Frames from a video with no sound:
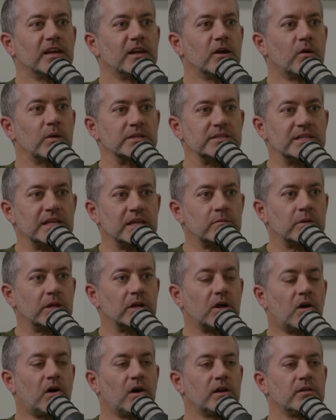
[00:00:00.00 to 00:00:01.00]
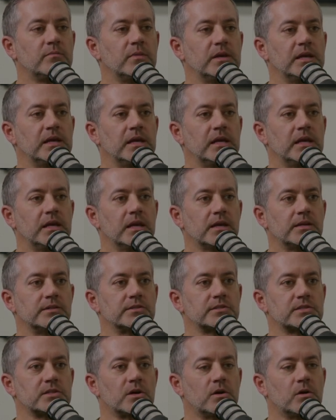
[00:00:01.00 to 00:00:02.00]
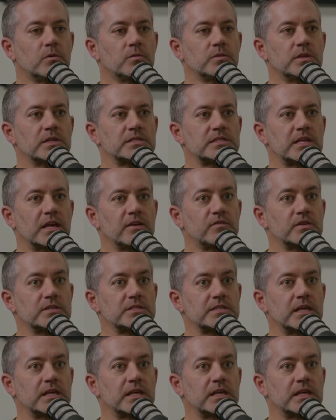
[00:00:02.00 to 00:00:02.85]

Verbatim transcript: you know, a demon on me. And so the safest